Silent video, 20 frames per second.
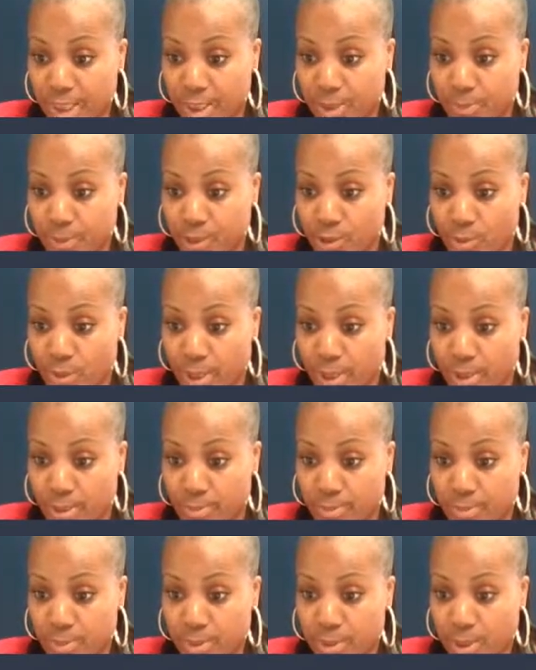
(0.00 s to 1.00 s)
That'd be
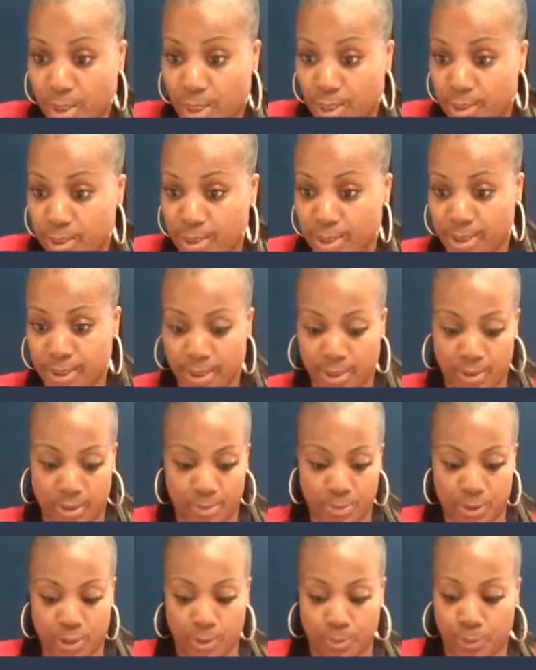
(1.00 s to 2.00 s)
great. Cecile,
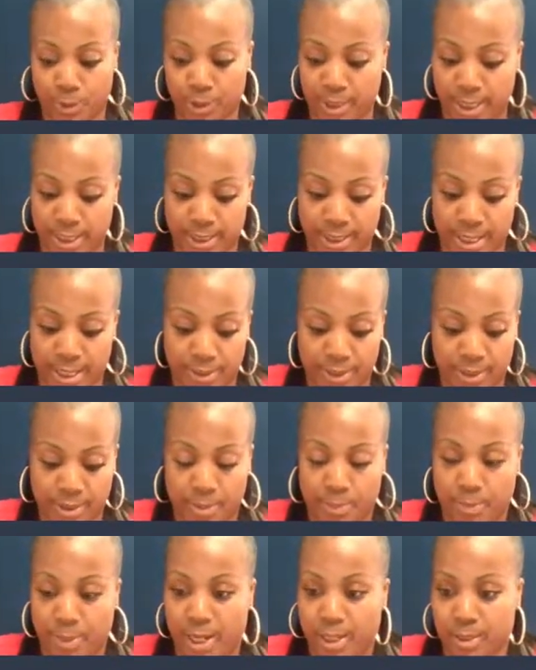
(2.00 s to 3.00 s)
I'm gonna put that down
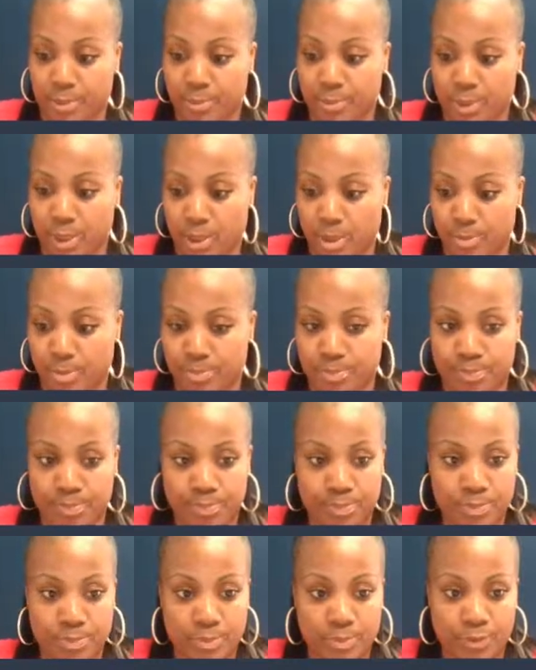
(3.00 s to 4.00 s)
at the bottom,
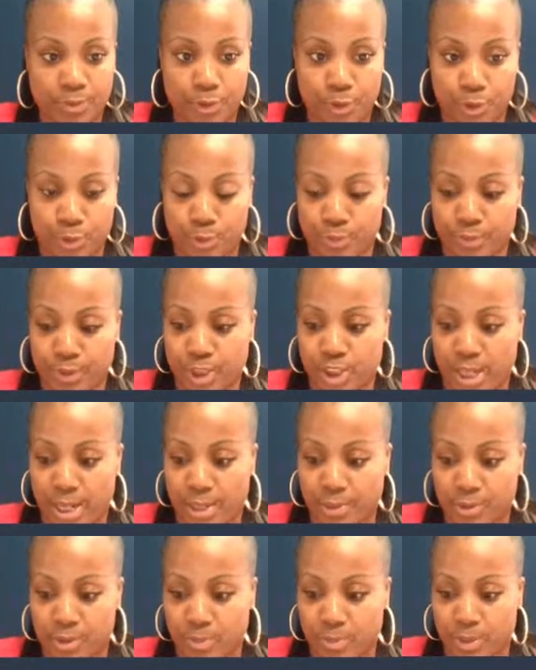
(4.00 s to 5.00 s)
for you to reach
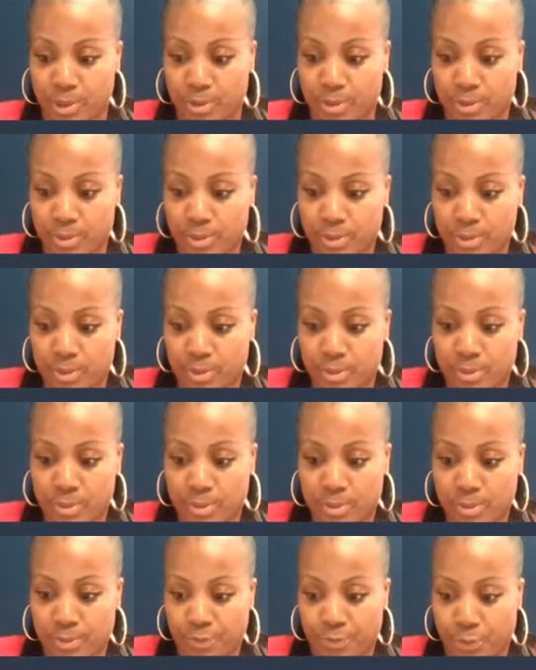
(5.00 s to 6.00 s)
out to me
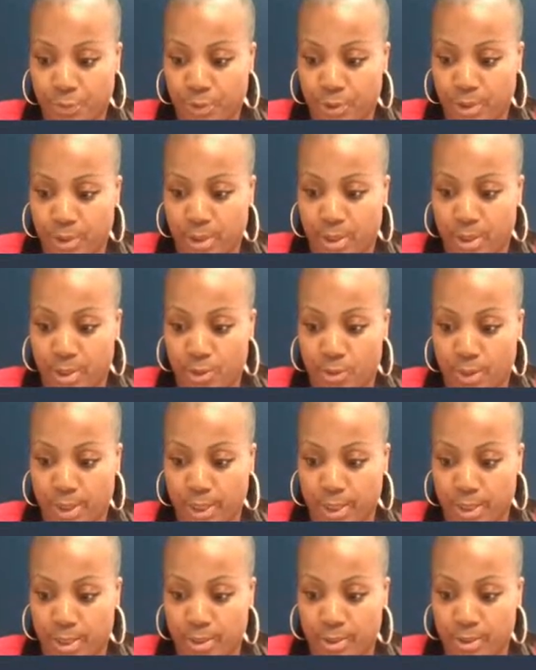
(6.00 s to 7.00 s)
for the,
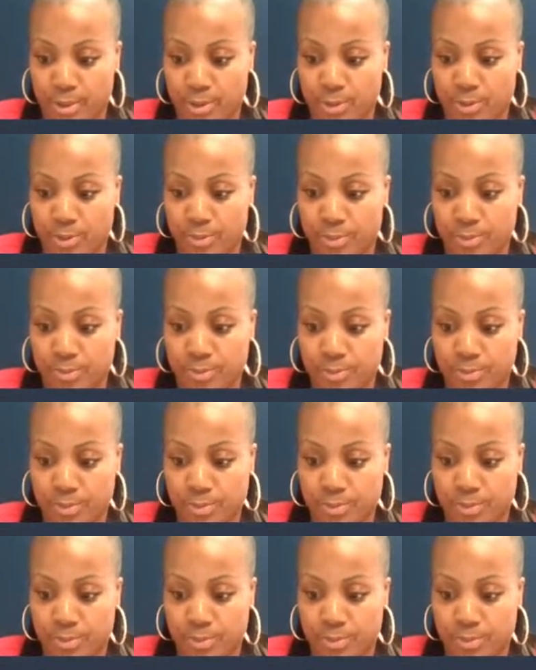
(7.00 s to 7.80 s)
credit consult.